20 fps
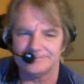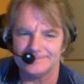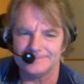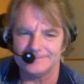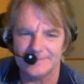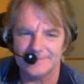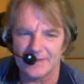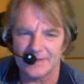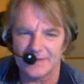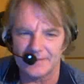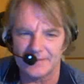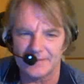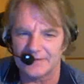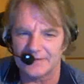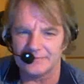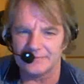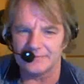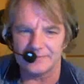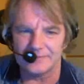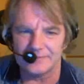it'll be
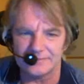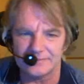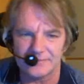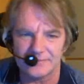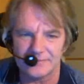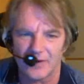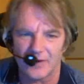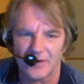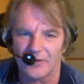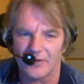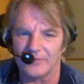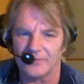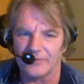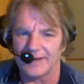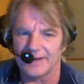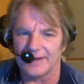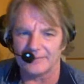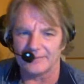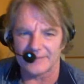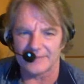all
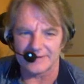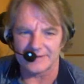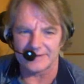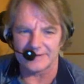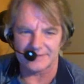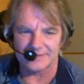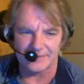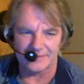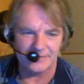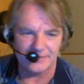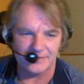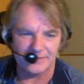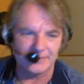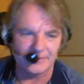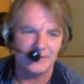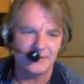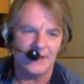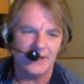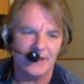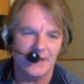wet by the time you
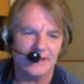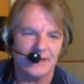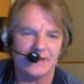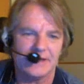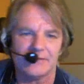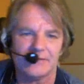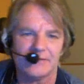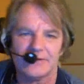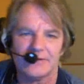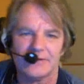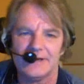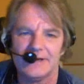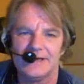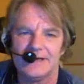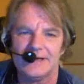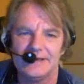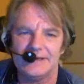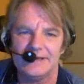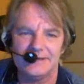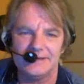get ready
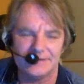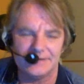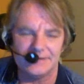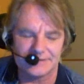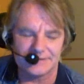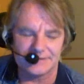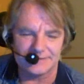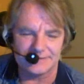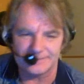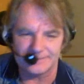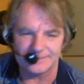to use it.